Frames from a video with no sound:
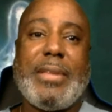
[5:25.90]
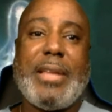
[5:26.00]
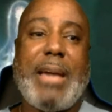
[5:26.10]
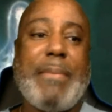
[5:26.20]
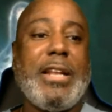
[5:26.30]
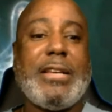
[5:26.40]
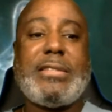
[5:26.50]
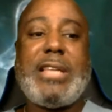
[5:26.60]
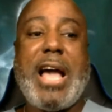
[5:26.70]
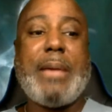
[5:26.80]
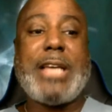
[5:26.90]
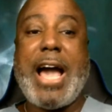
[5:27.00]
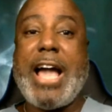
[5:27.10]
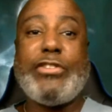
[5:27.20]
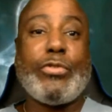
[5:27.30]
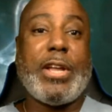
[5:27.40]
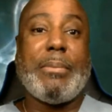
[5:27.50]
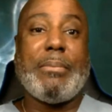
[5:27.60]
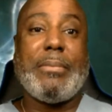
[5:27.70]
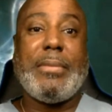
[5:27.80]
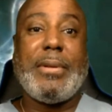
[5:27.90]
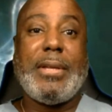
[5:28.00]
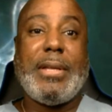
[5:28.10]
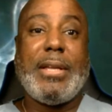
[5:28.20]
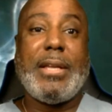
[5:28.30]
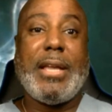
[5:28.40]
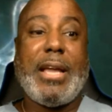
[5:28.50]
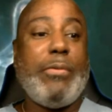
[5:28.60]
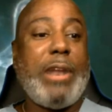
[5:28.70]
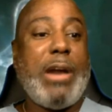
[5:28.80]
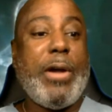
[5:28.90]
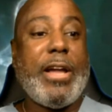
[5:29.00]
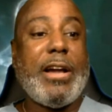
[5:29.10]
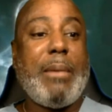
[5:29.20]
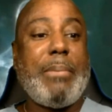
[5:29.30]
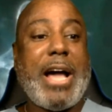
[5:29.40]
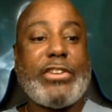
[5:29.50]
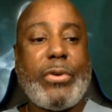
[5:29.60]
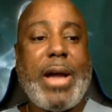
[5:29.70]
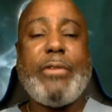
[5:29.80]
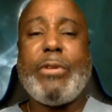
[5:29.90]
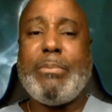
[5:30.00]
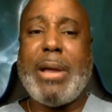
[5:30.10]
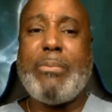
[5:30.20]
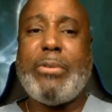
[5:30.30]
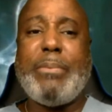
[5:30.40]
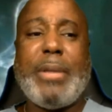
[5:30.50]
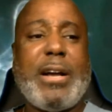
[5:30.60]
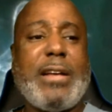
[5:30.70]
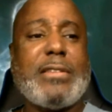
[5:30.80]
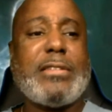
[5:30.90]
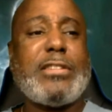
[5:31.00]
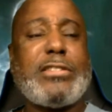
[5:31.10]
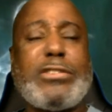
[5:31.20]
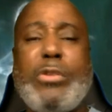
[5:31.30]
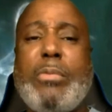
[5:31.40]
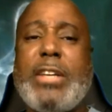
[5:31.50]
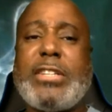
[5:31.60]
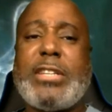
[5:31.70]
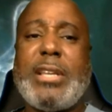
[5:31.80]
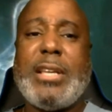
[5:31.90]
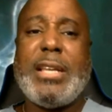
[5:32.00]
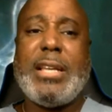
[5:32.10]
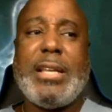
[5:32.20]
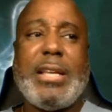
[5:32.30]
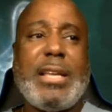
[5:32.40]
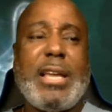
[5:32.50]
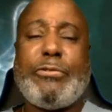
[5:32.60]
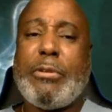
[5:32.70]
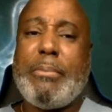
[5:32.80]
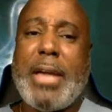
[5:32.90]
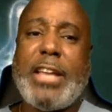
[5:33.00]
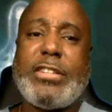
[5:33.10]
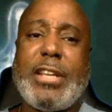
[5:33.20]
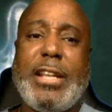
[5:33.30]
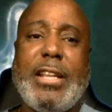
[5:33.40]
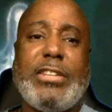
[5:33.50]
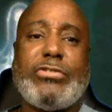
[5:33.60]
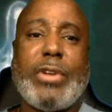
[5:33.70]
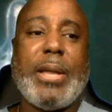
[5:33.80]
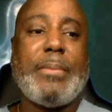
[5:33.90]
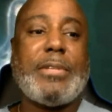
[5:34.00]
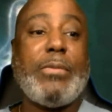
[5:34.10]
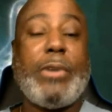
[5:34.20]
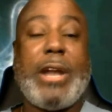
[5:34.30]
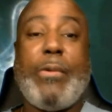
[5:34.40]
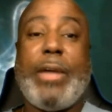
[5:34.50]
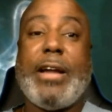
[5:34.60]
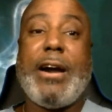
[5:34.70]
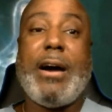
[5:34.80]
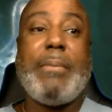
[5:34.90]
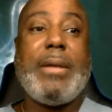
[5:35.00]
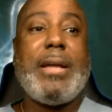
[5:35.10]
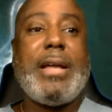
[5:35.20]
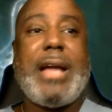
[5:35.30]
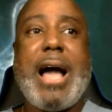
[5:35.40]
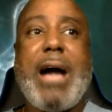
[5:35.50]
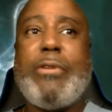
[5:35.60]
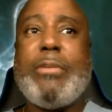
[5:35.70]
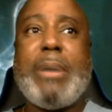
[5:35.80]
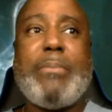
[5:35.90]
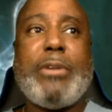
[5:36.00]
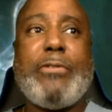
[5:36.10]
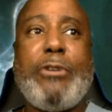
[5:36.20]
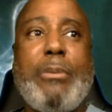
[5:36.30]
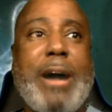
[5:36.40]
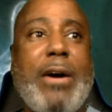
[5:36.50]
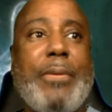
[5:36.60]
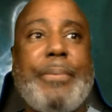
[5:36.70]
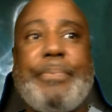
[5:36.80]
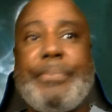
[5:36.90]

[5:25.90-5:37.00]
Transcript: I mean, there's times I dream, and when I wake up, I try to remember it because there's so much information in these dreams. And when I wake up, I'll remember it for about